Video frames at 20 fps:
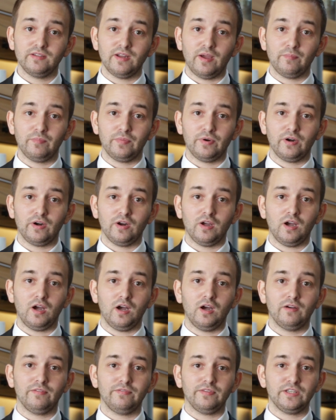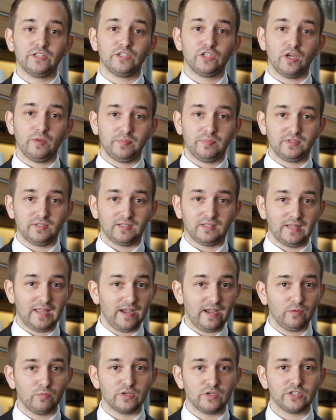number of interpreted
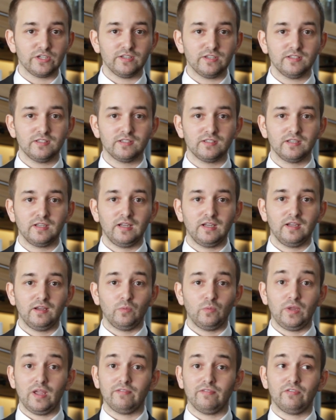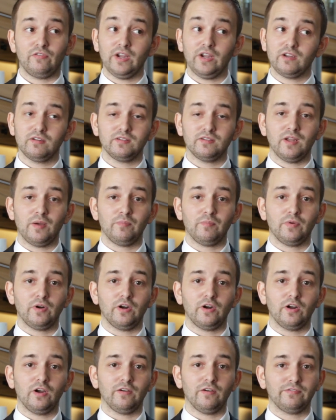languages, we have a record number
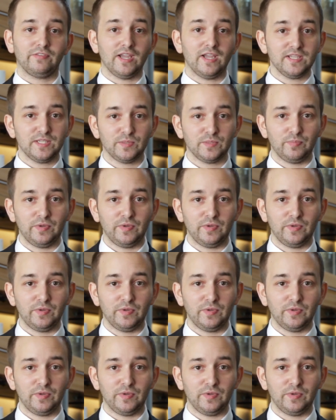of guest